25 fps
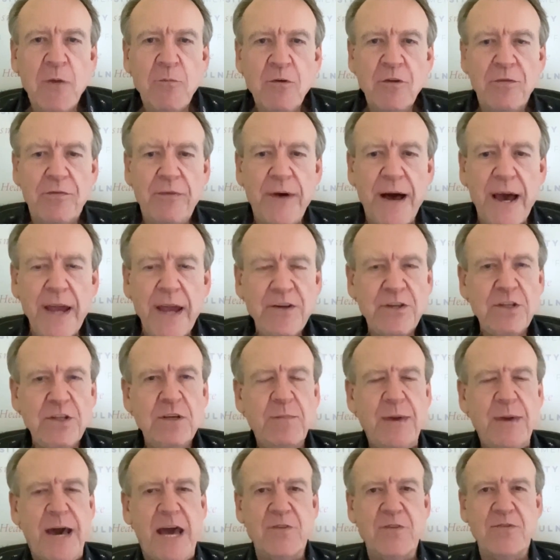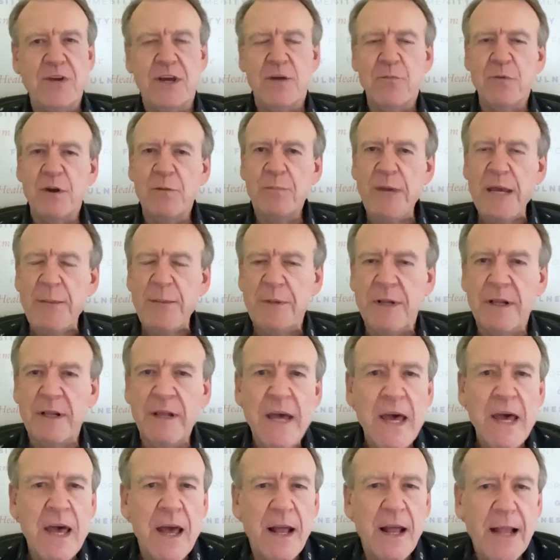We'll find too, Patrick, when
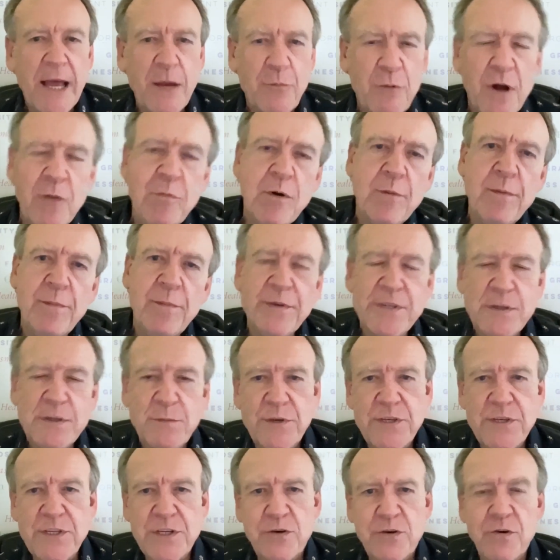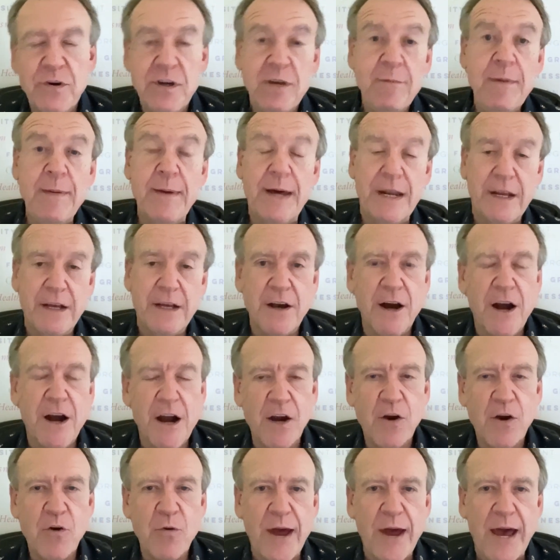people, like one woman was talking to me about a
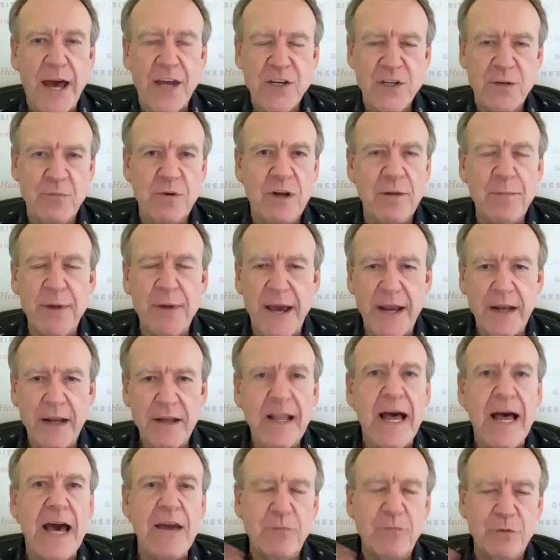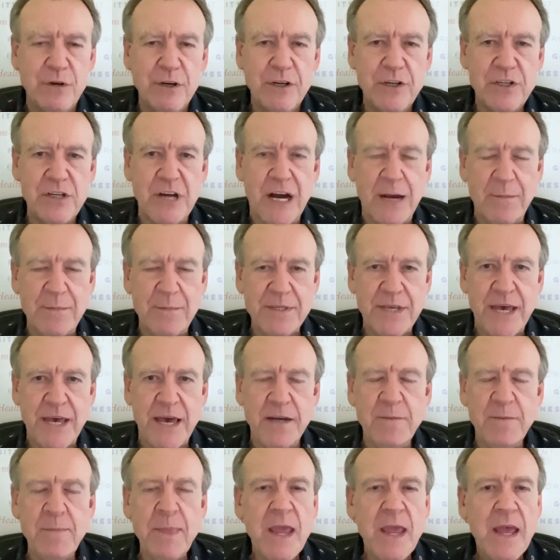car crash at one of my live workshops,
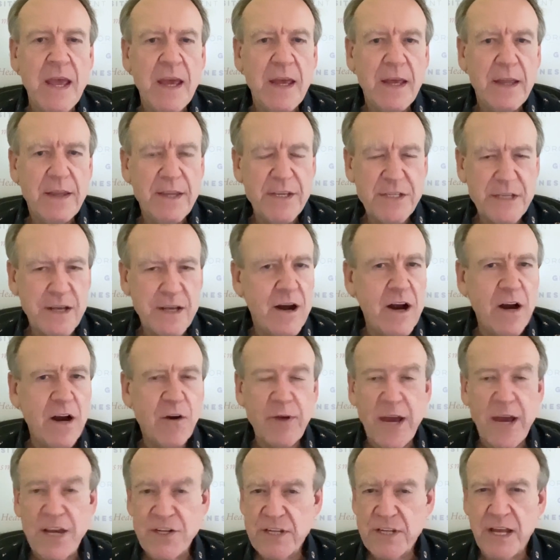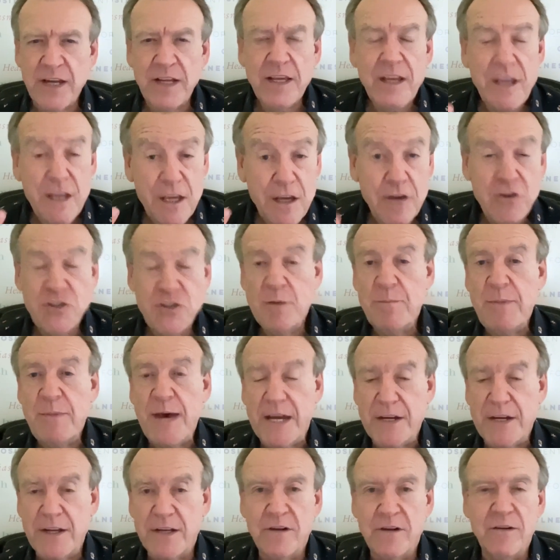and this car crash had a huge
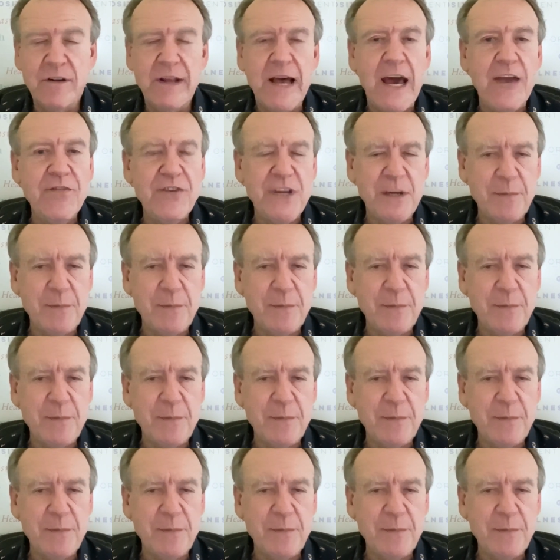impact on her life.